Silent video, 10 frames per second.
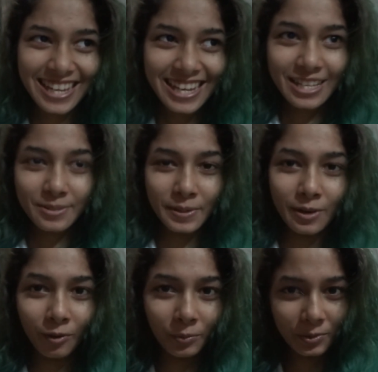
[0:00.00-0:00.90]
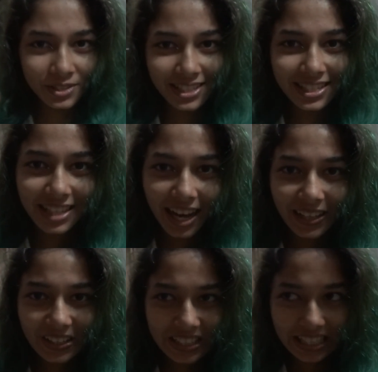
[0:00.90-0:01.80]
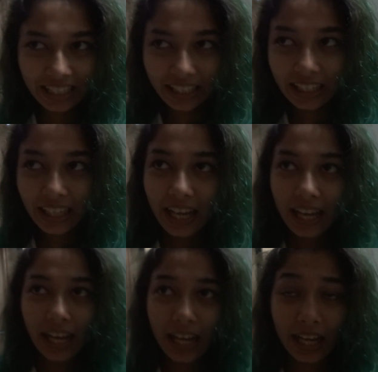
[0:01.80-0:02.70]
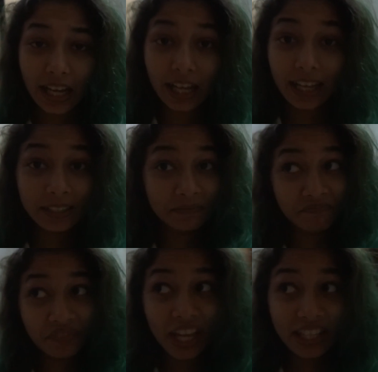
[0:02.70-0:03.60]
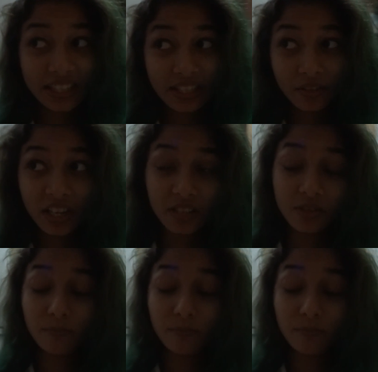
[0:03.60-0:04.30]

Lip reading: It's been almost an entire day, and that's great.